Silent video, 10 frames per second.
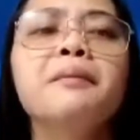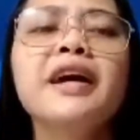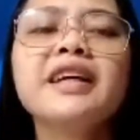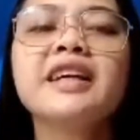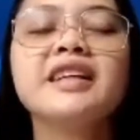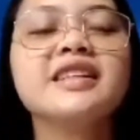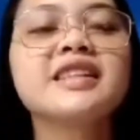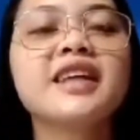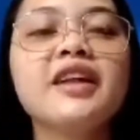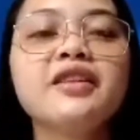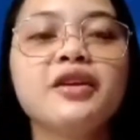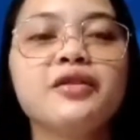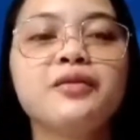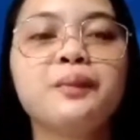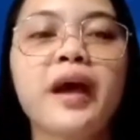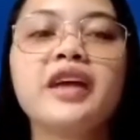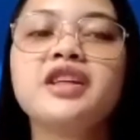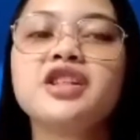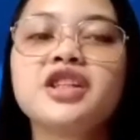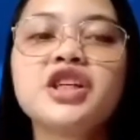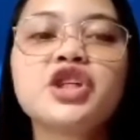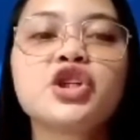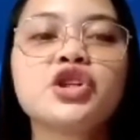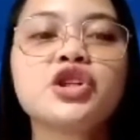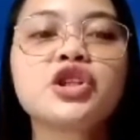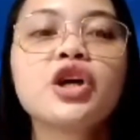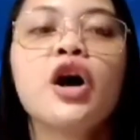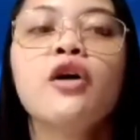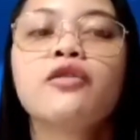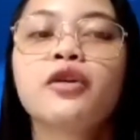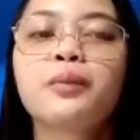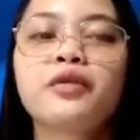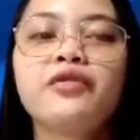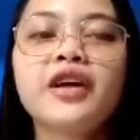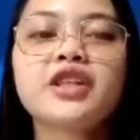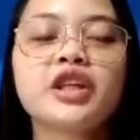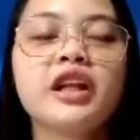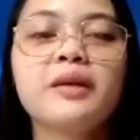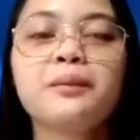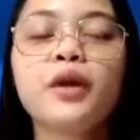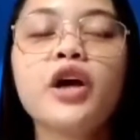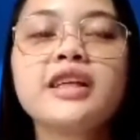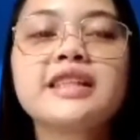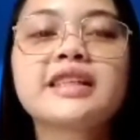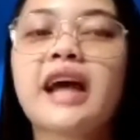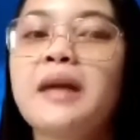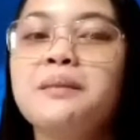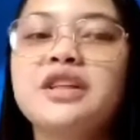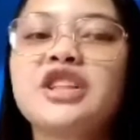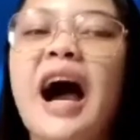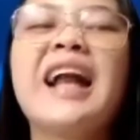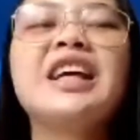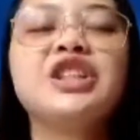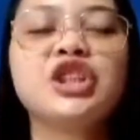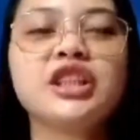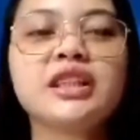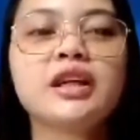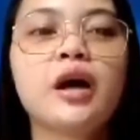Making incentive pay decisions for professional employees can be challenging.